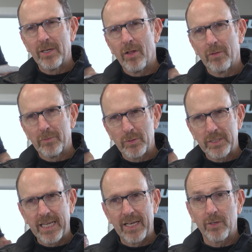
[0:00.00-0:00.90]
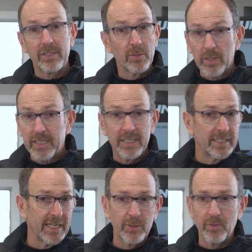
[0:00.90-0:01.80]
all of those categories. And we're
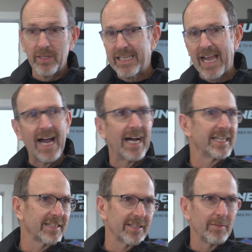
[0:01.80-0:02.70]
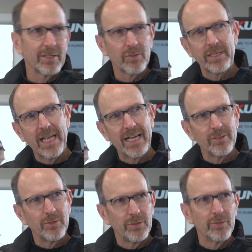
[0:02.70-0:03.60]
continually adding them as we add
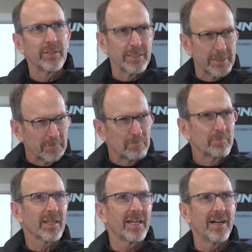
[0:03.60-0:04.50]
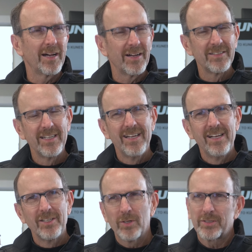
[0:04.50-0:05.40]
new units. So
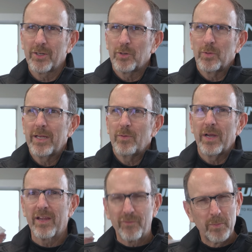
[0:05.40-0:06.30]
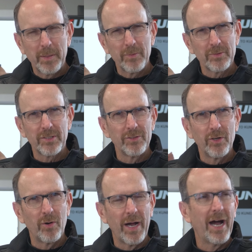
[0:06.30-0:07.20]
it's a great way for people to
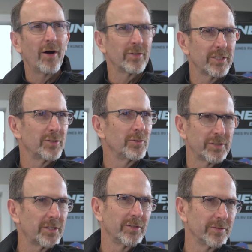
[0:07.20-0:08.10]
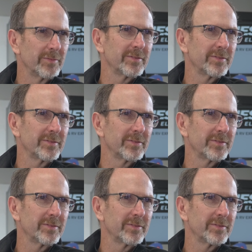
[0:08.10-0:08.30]
know how to use their